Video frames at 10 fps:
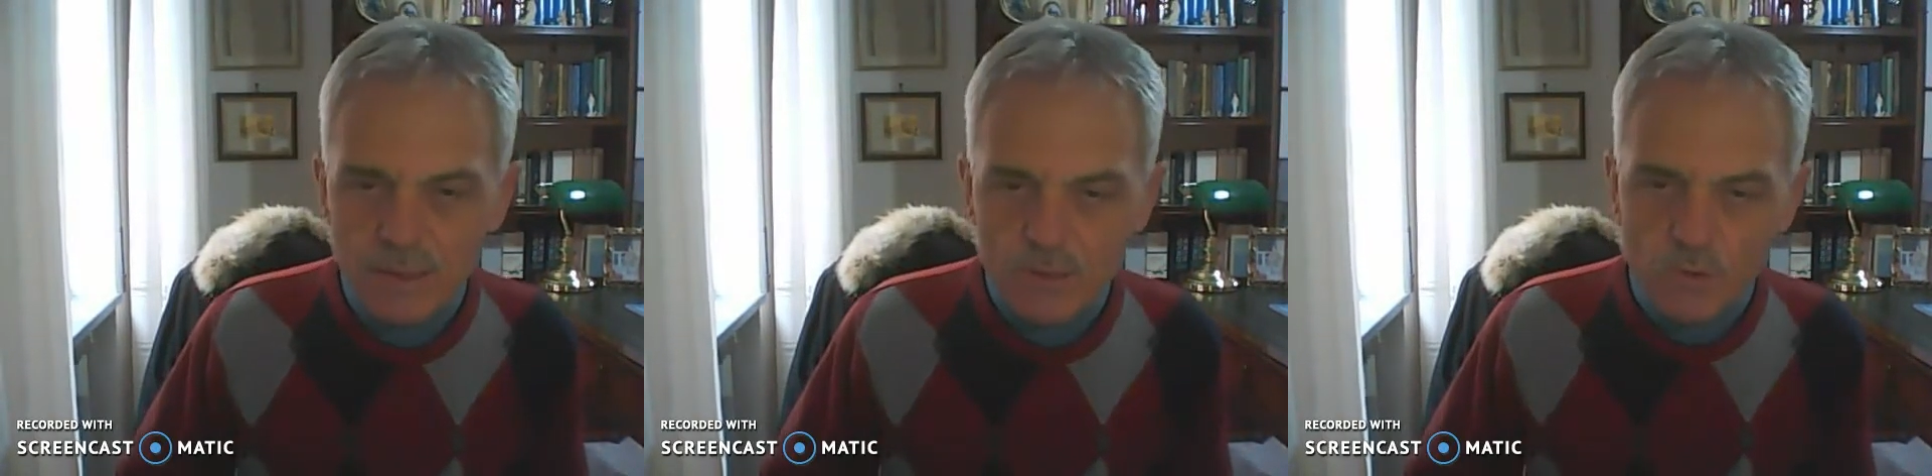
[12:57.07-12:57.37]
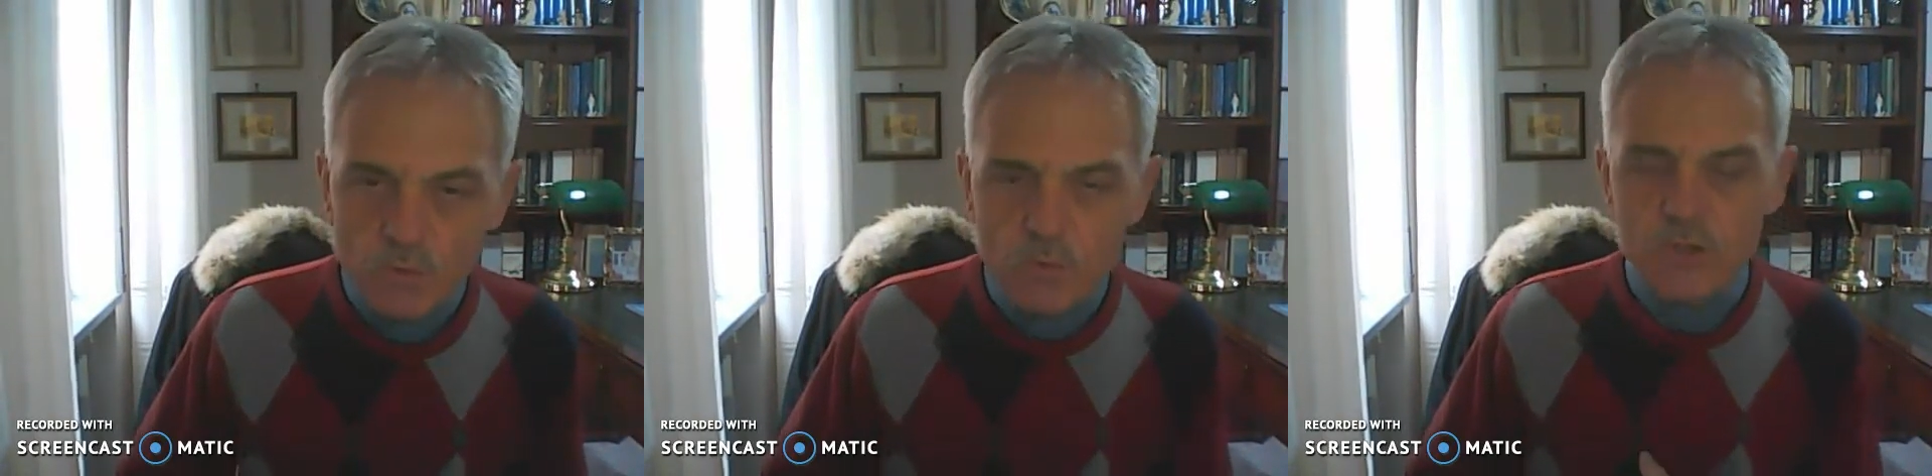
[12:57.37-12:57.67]

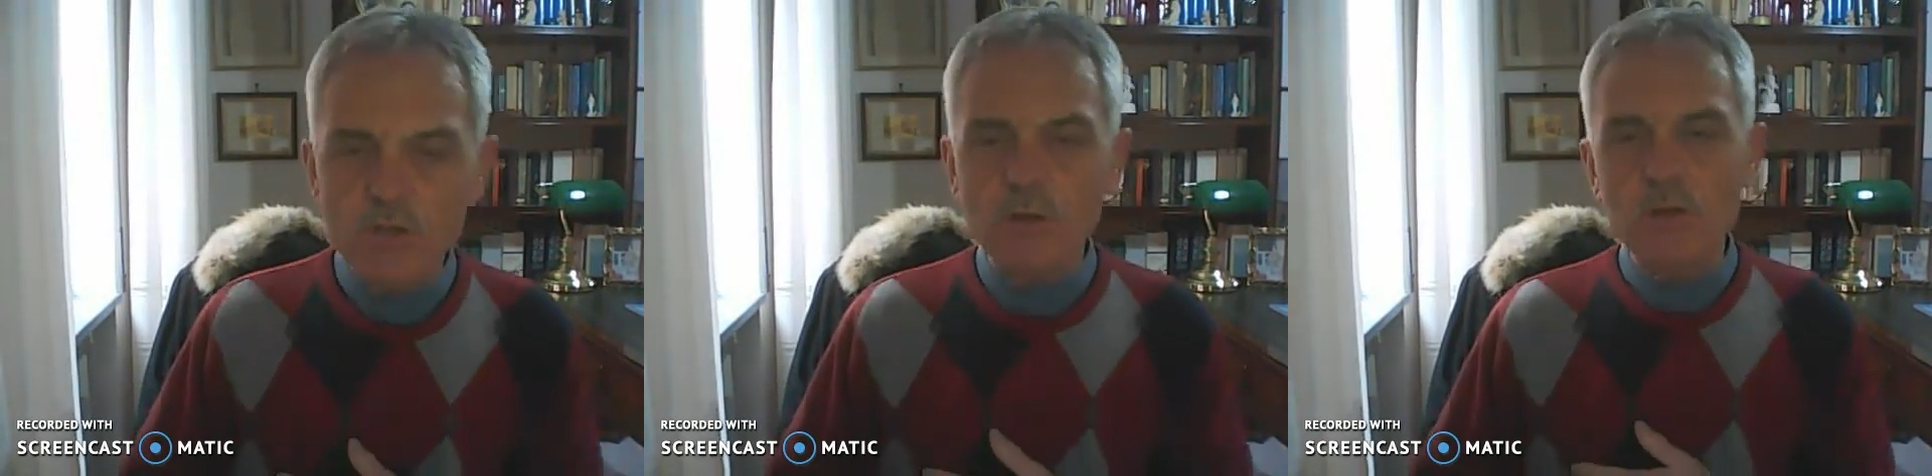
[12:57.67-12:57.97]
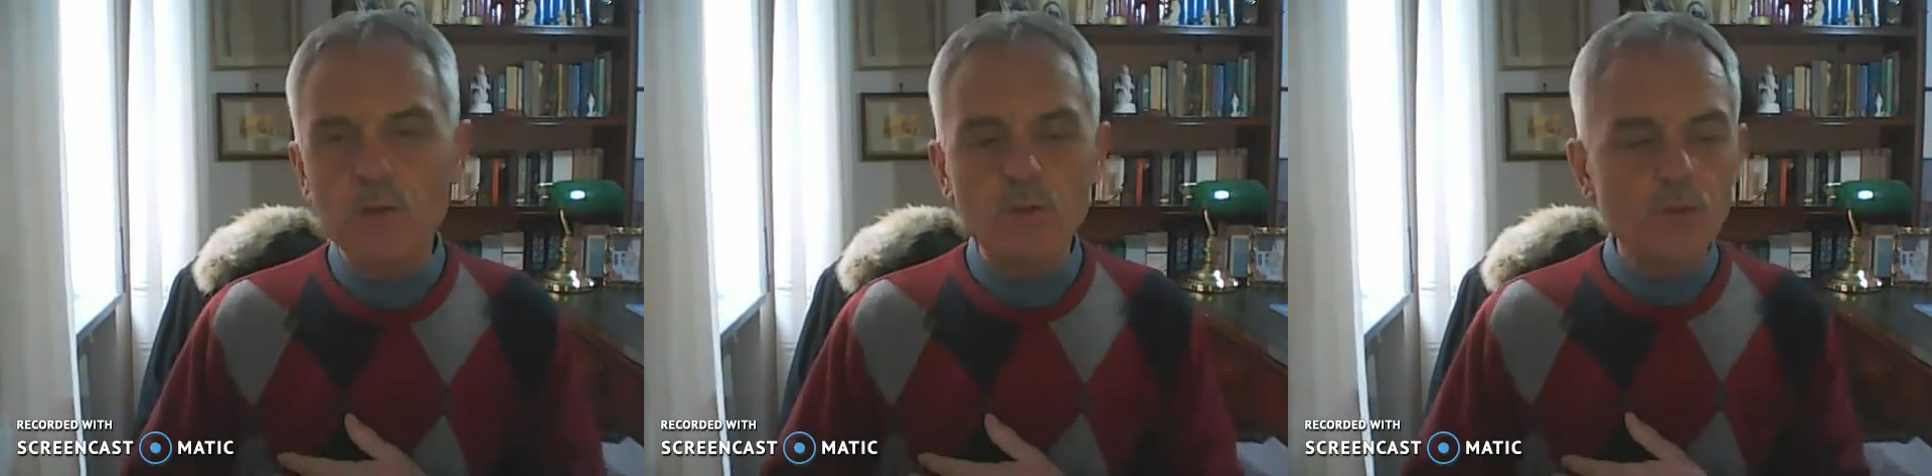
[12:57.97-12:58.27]
what we generally
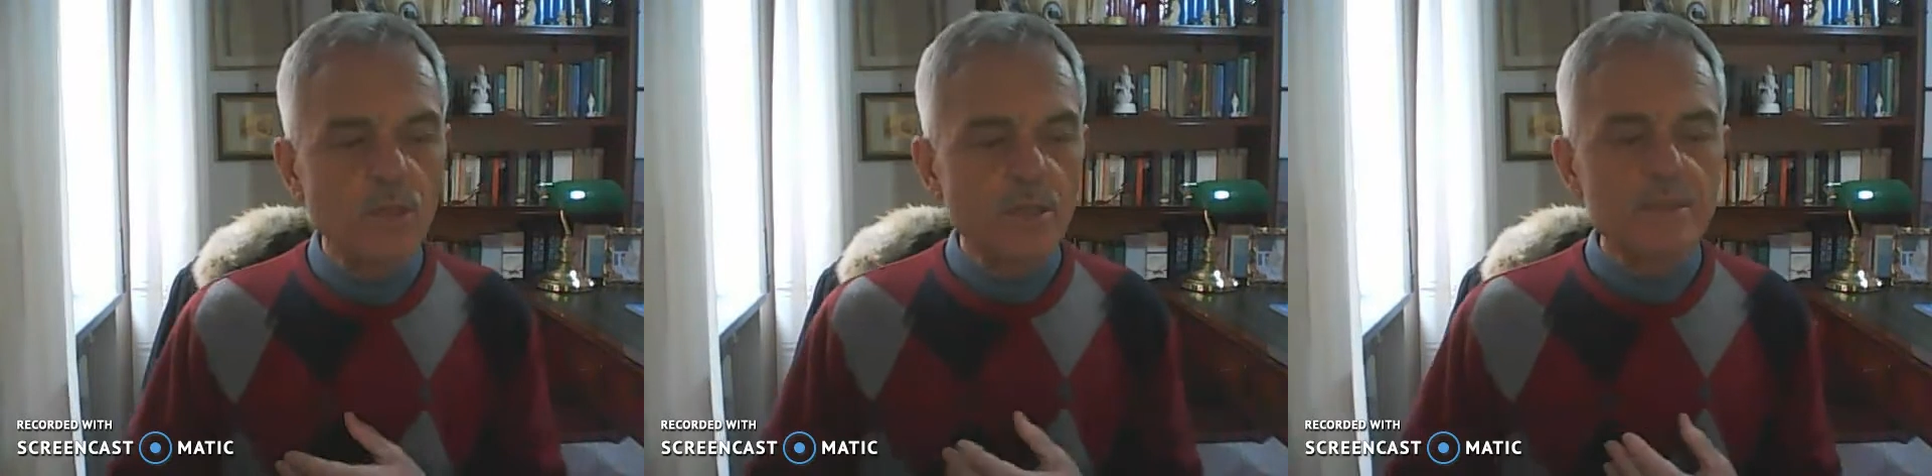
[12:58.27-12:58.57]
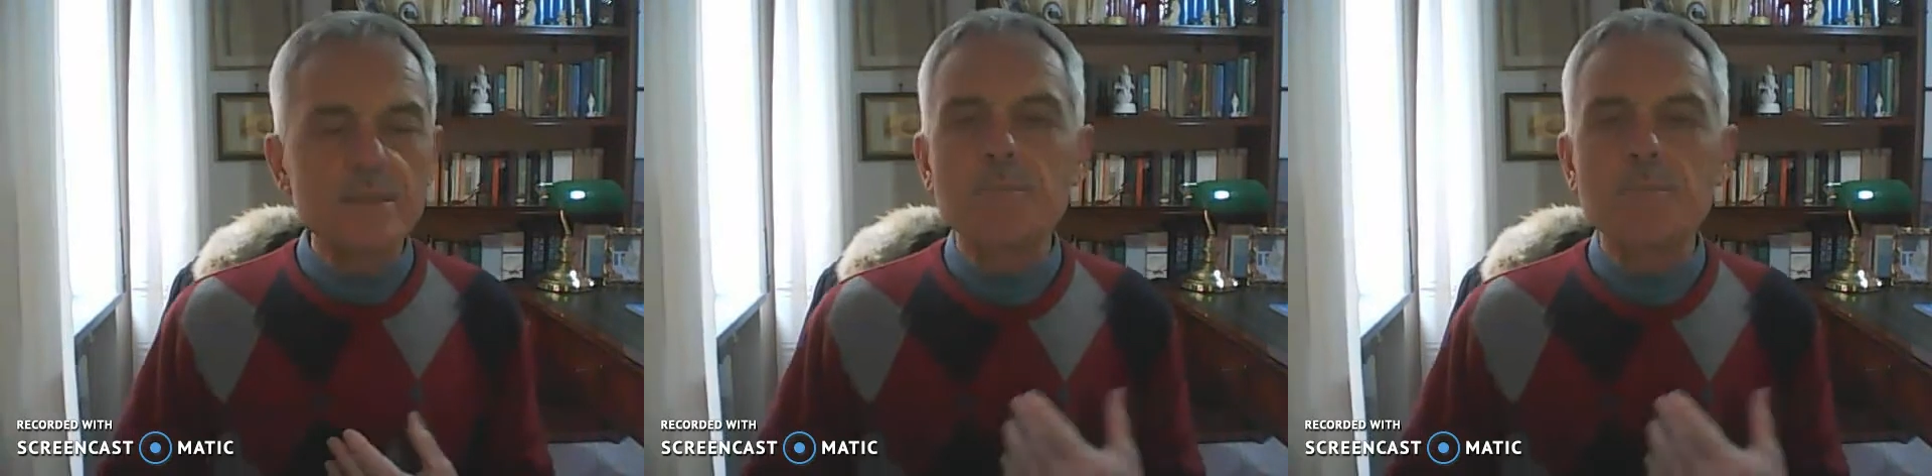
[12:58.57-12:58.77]
call the